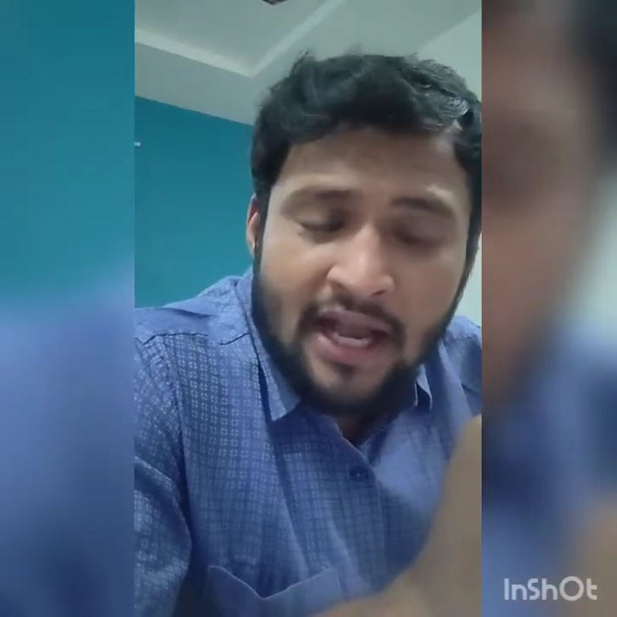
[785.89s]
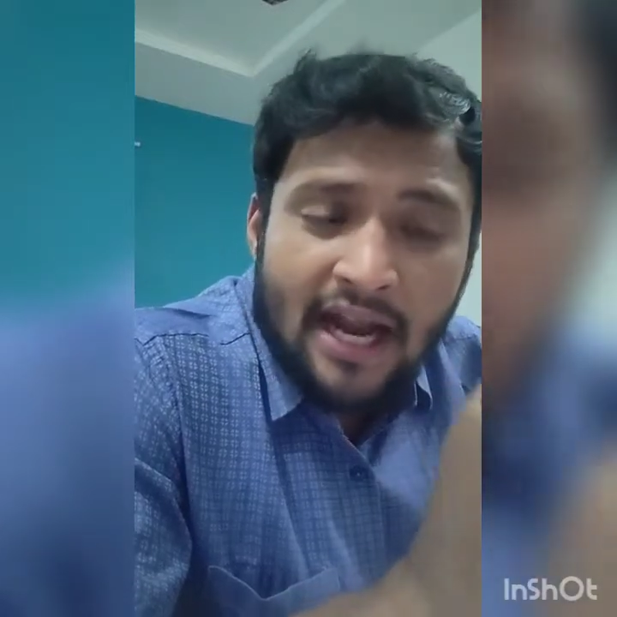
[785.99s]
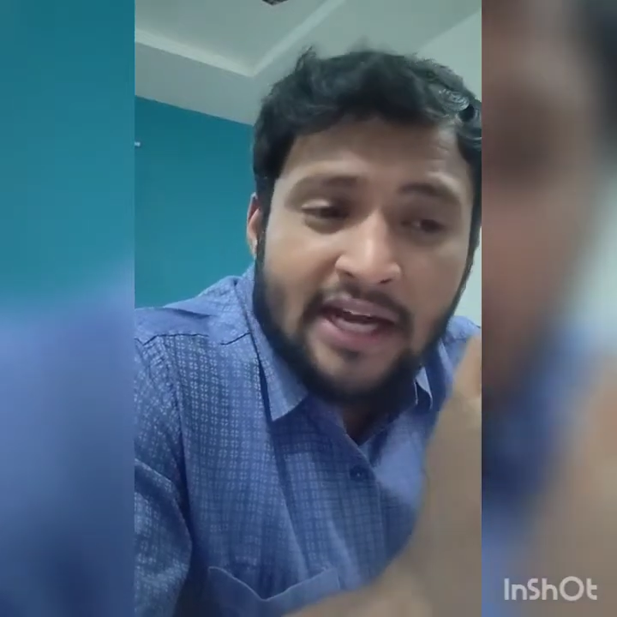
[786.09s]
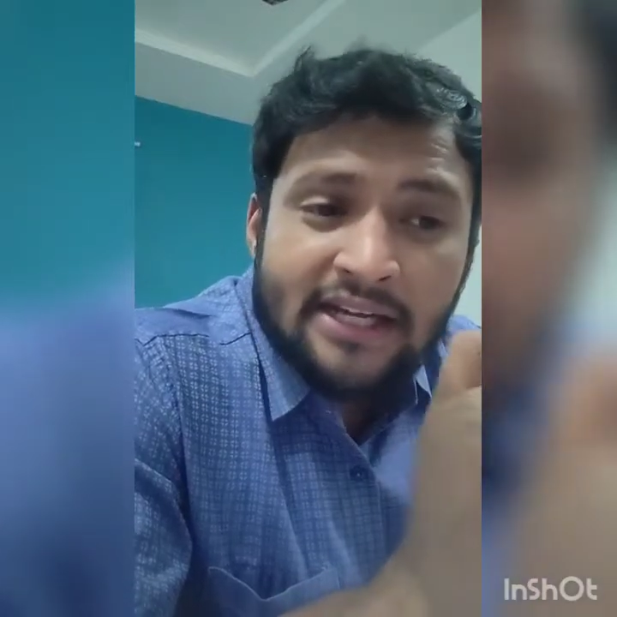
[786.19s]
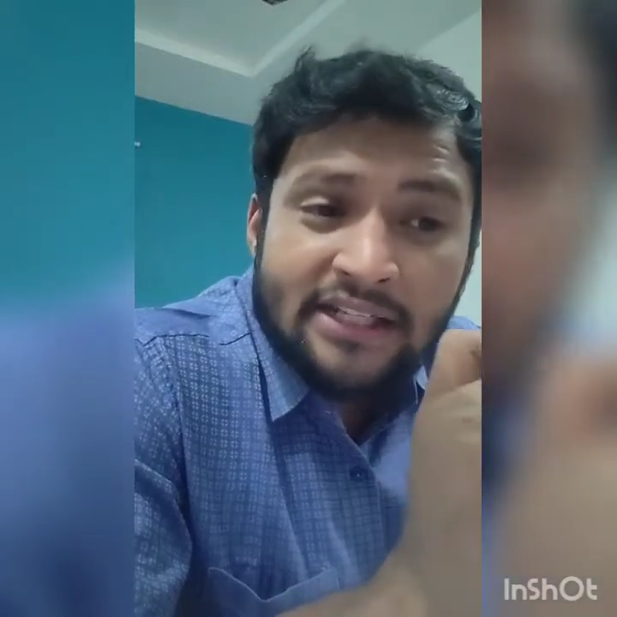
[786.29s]

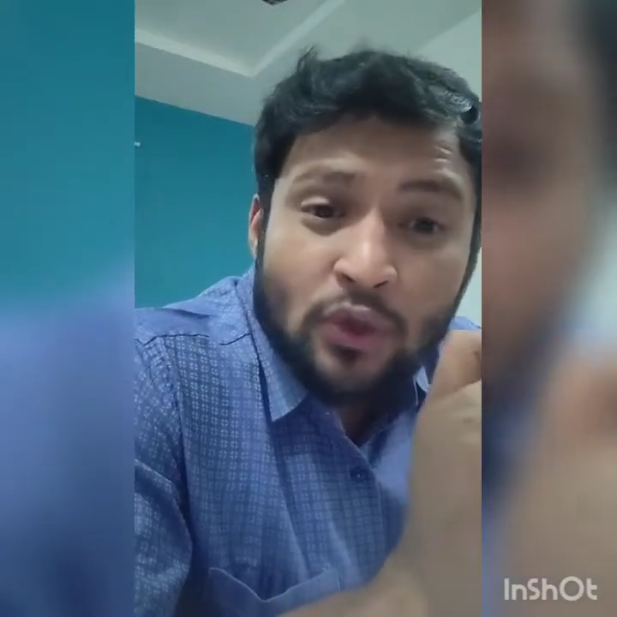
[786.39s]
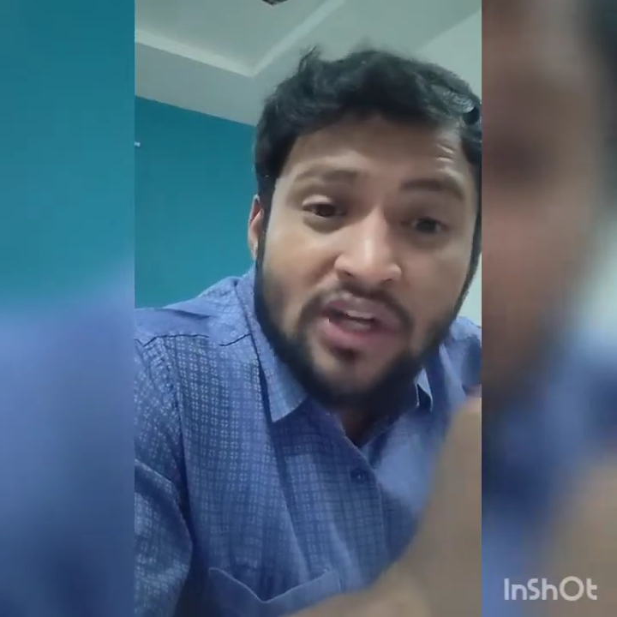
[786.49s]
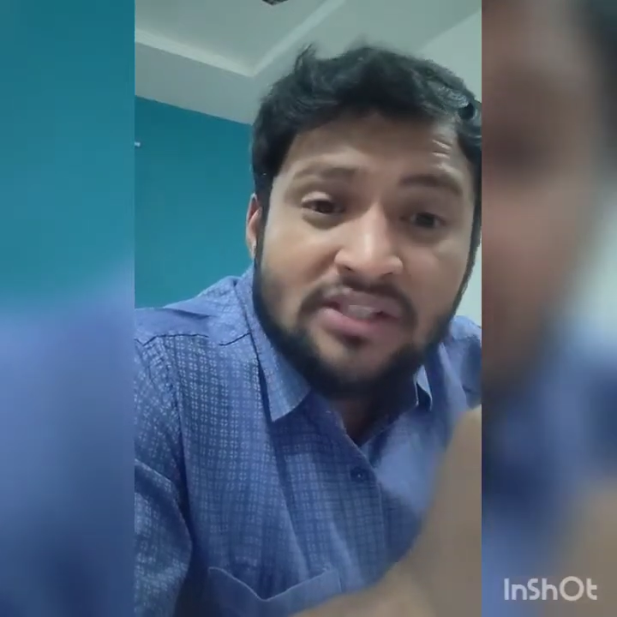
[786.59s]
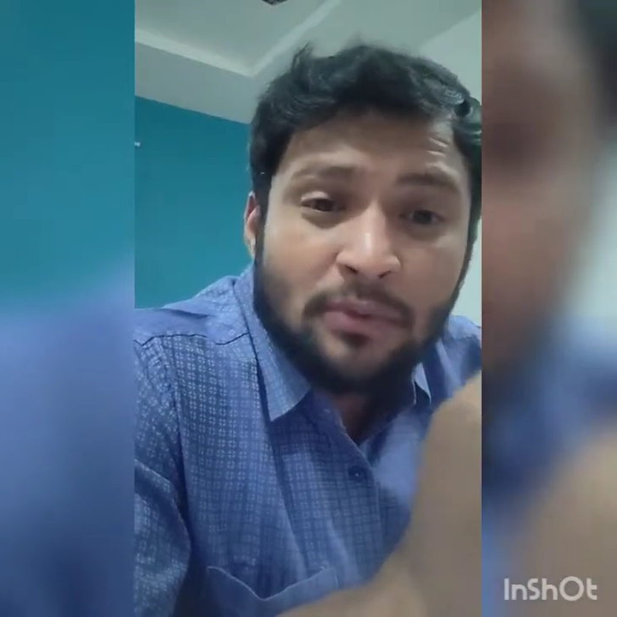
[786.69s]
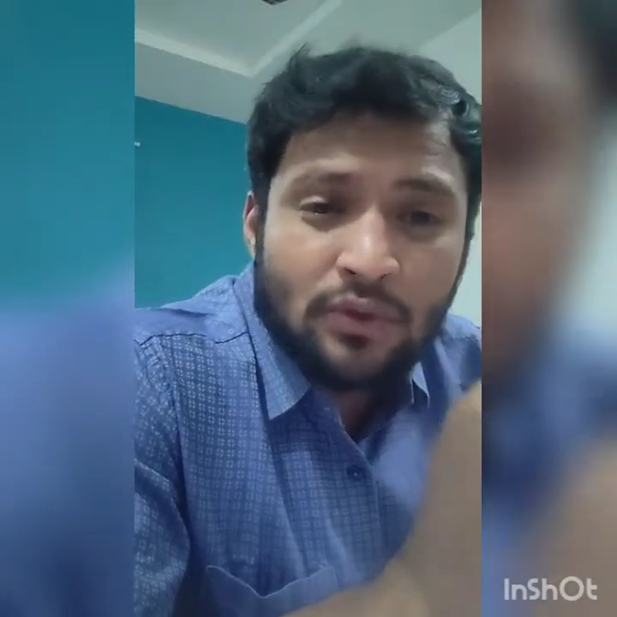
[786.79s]
and
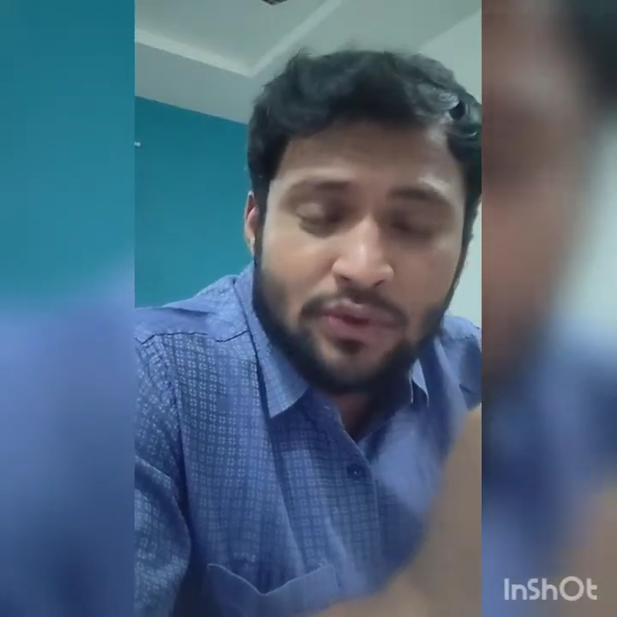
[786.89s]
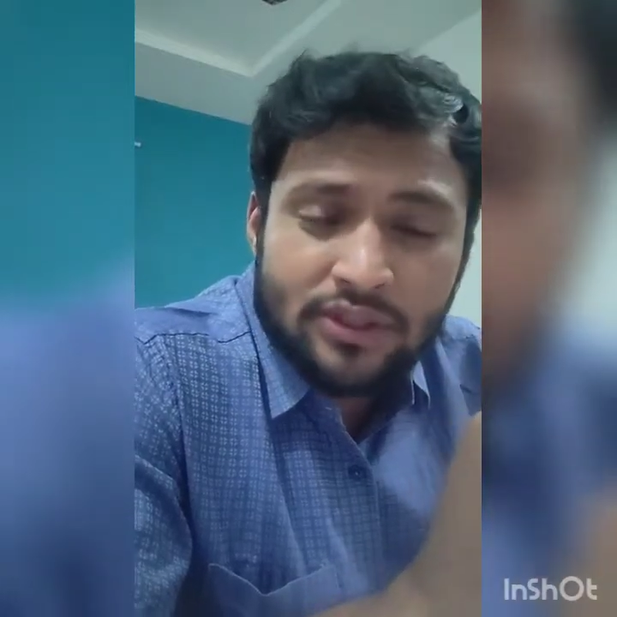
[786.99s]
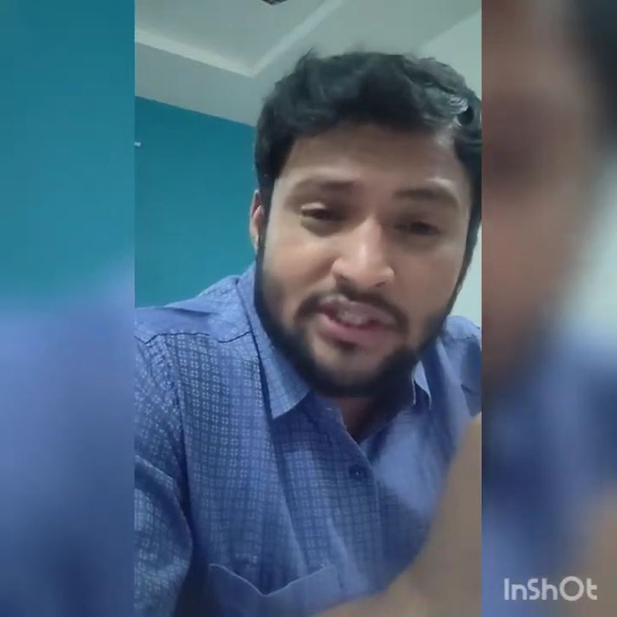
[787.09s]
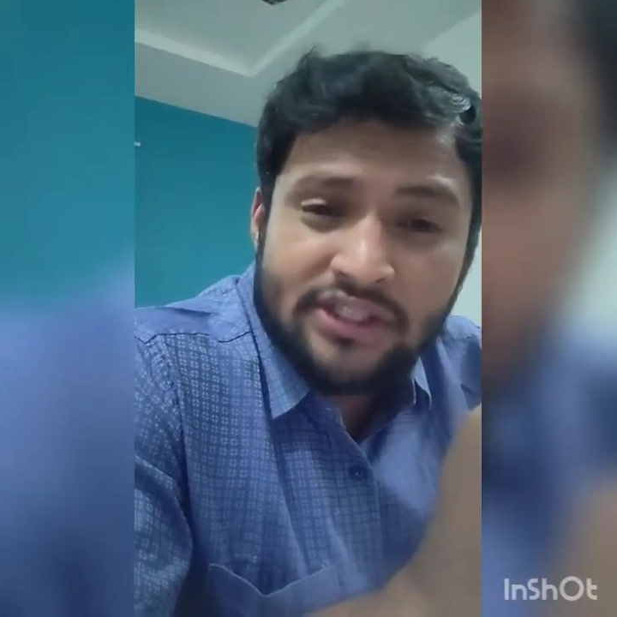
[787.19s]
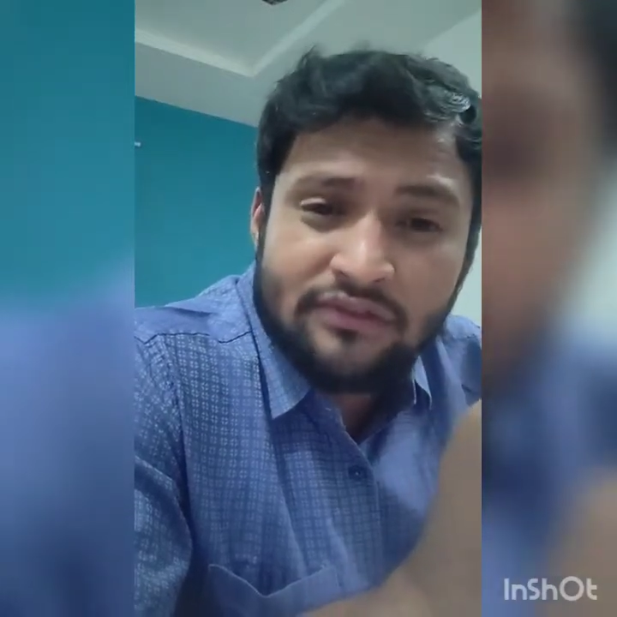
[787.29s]
noise
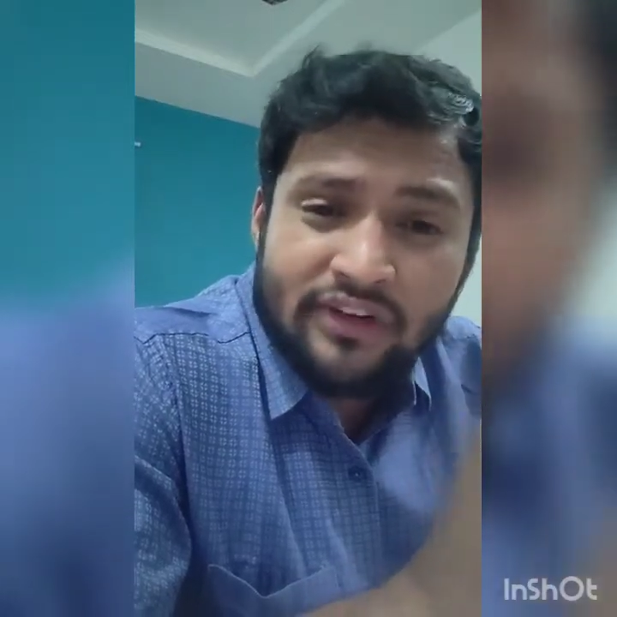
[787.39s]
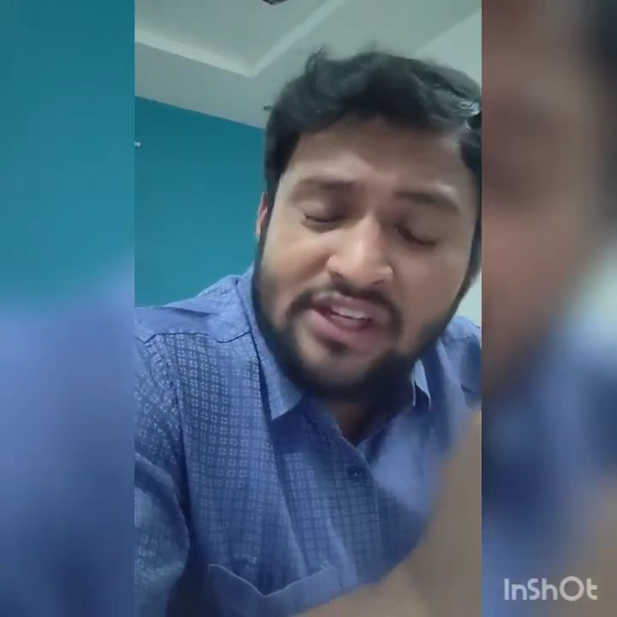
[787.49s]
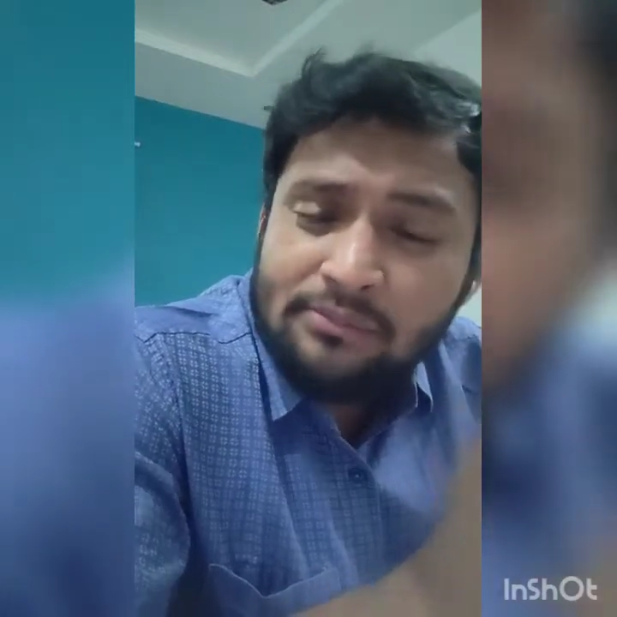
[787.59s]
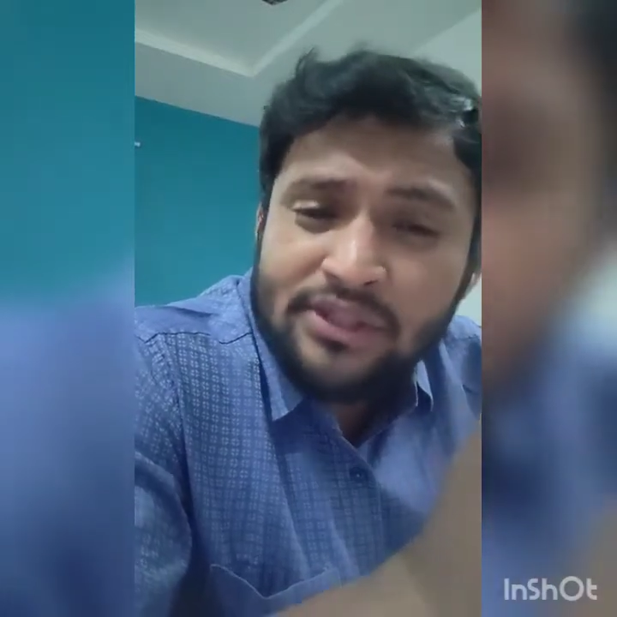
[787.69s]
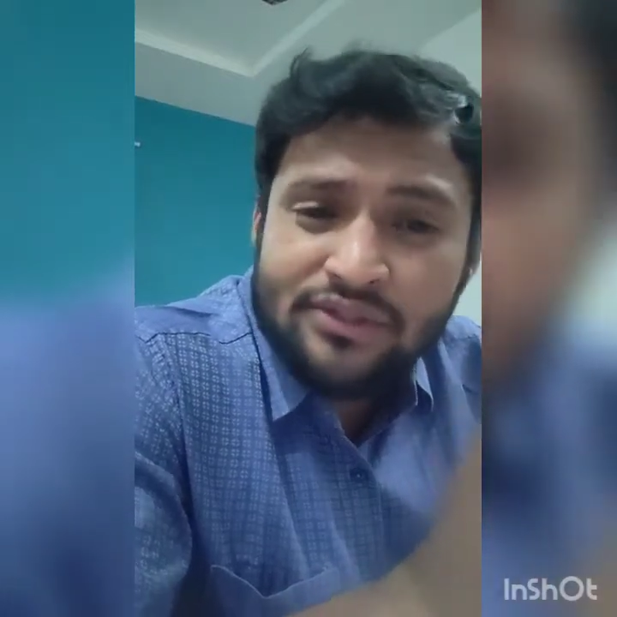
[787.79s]
pollution is
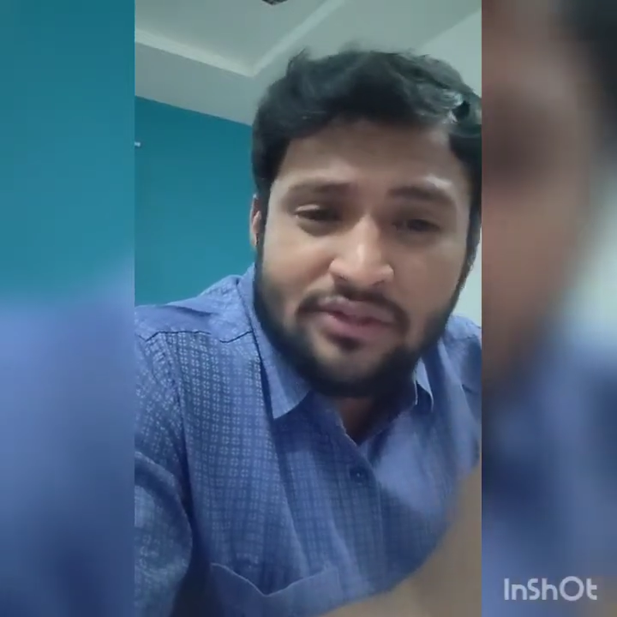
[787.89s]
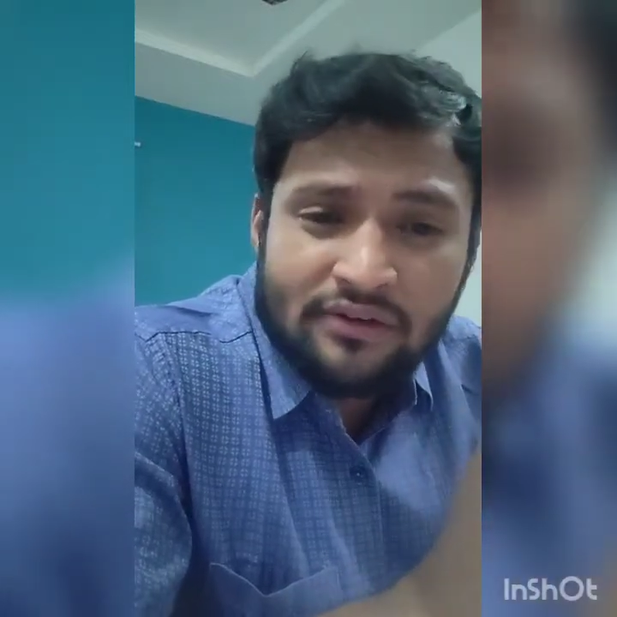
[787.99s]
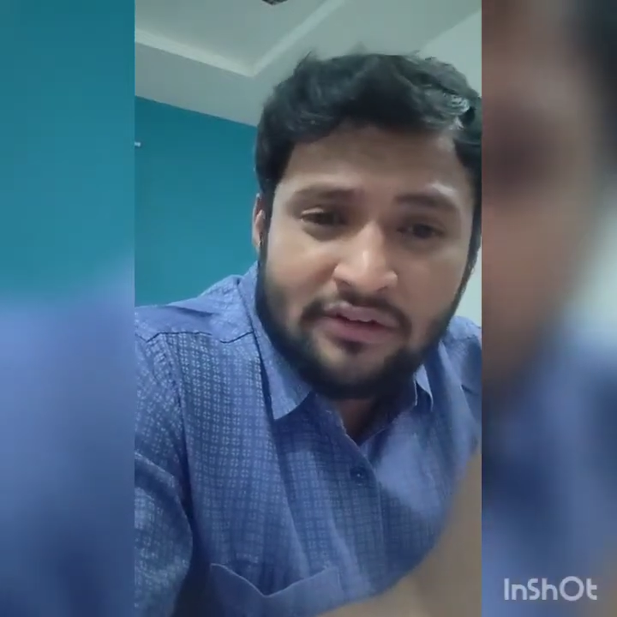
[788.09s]
very much